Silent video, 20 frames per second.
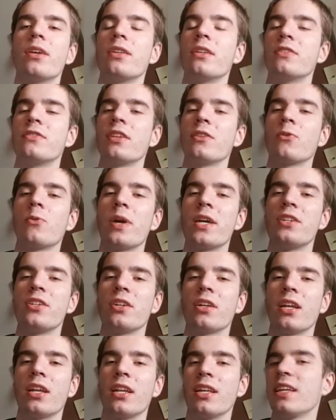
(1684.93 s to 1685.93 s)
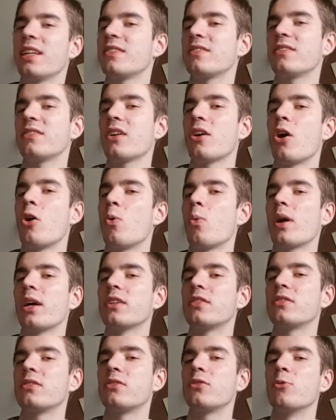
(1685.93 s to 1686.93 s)
the situation, and it's
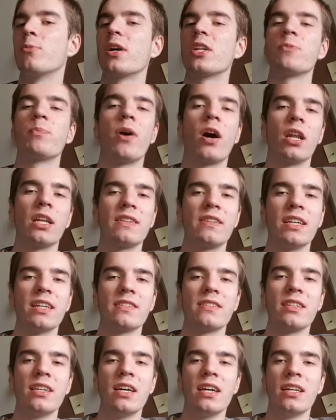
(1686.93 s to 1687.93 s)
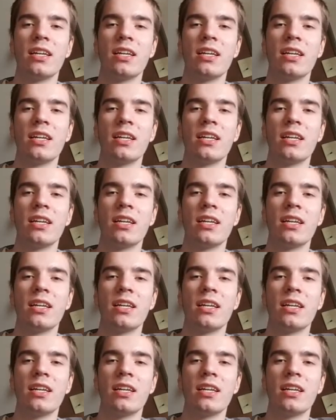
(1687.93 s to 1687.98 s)
always too much politics.